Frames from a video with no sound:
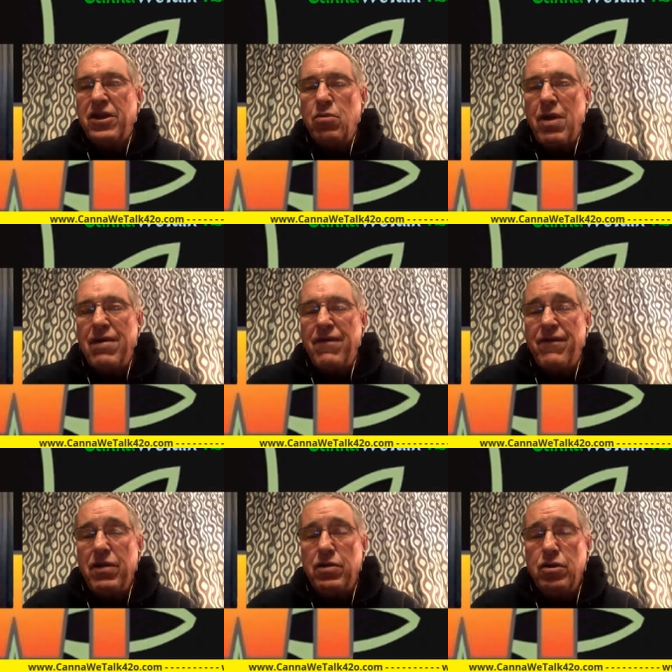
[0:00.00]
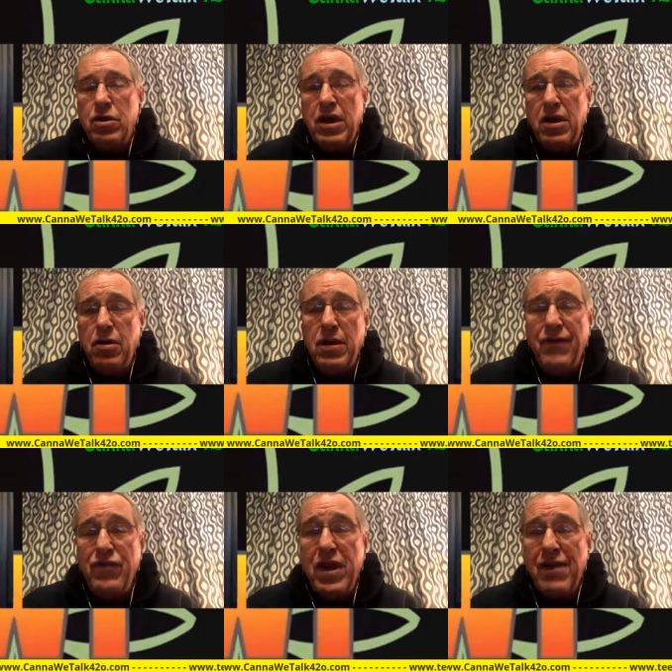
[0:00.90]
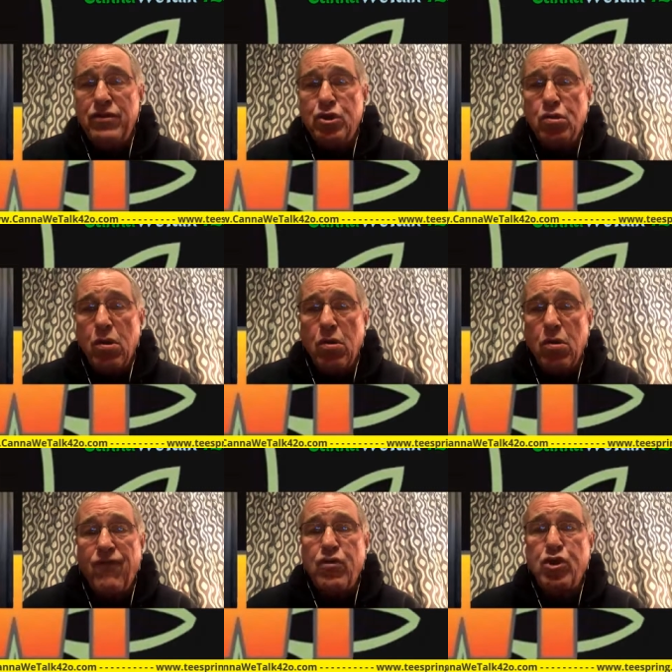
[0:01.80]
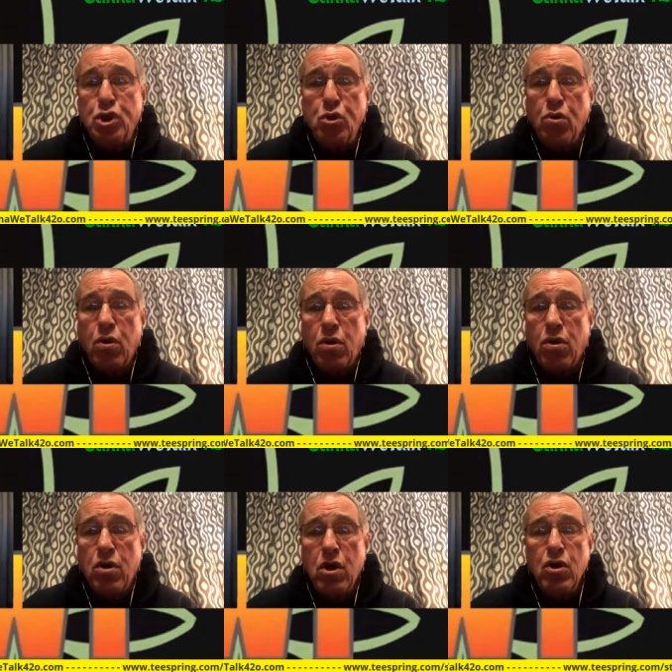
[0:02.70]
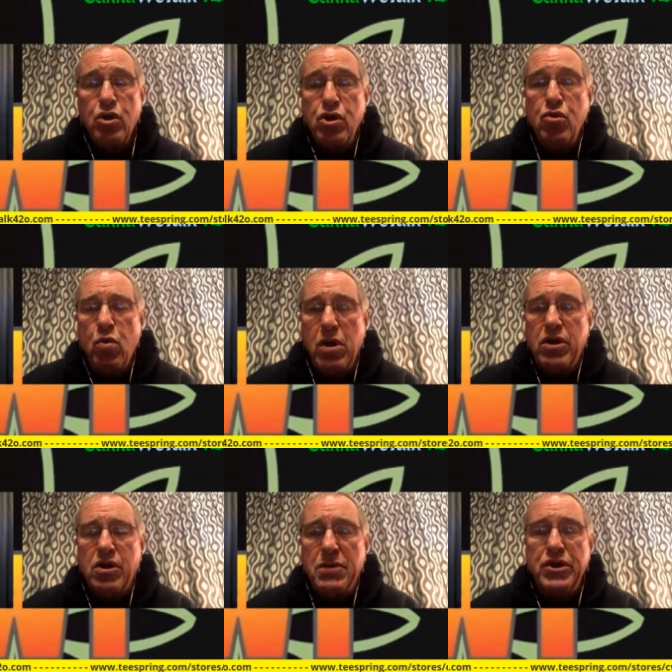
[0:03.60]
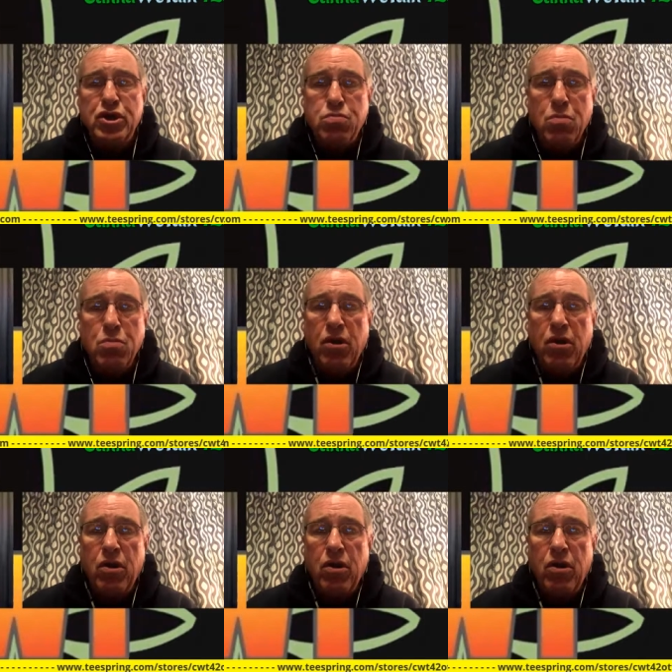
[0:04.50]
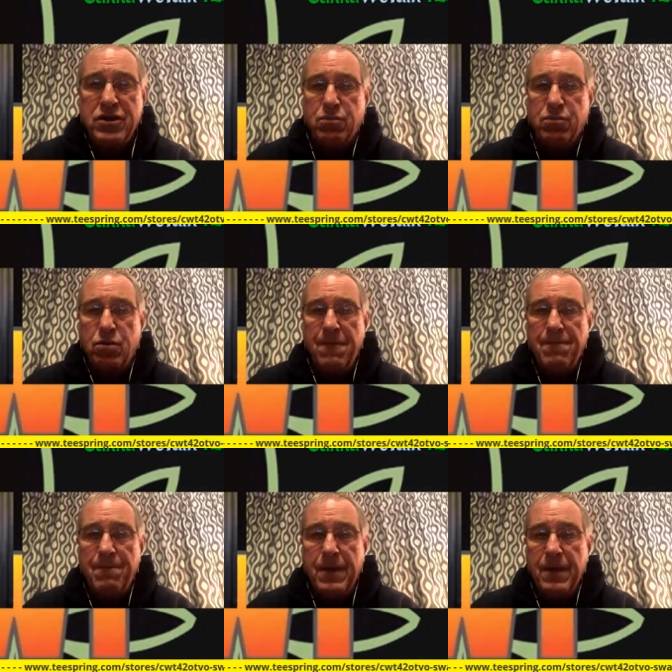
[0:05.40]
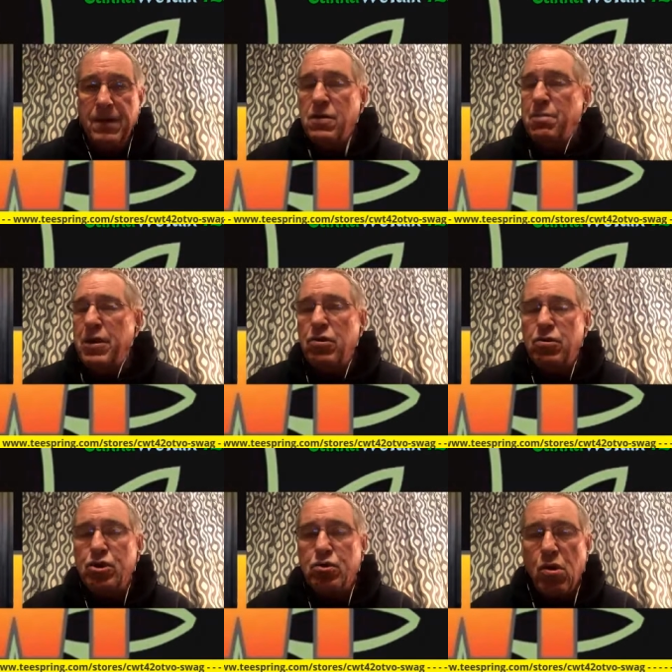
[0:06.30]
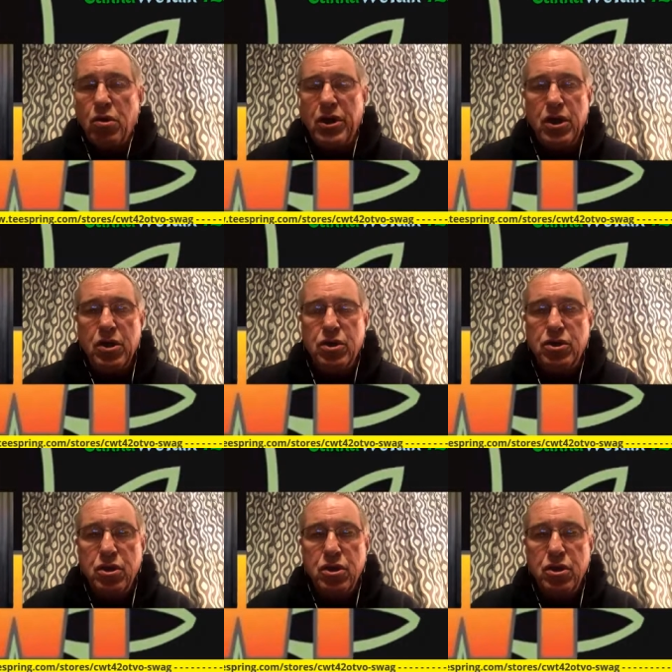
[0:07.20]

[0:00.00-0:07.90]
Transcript: right. If you have a stroke, for sure, you want it to be small as possible. The bigger the stroke is,